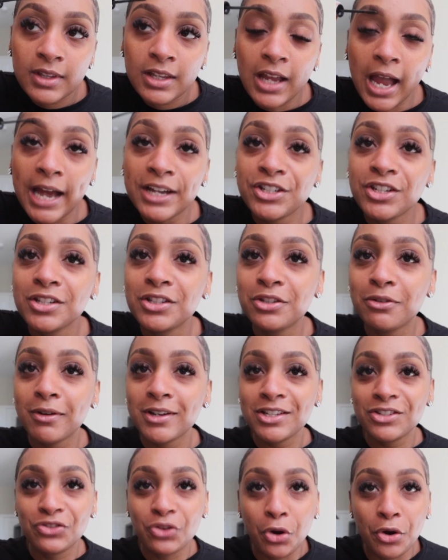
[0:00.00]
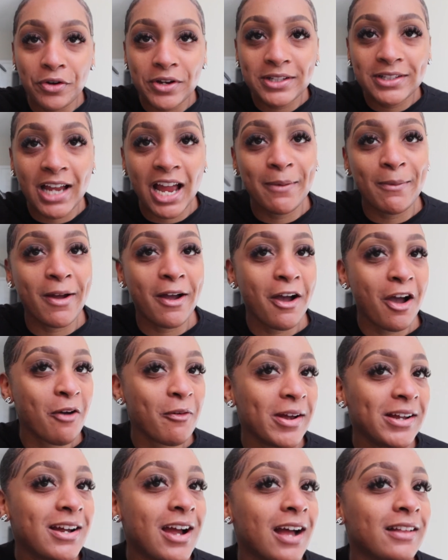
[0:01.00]
I should do a story time on how
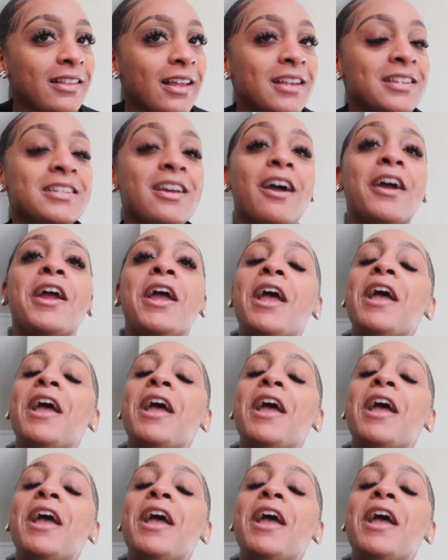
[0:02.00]
I got that scar.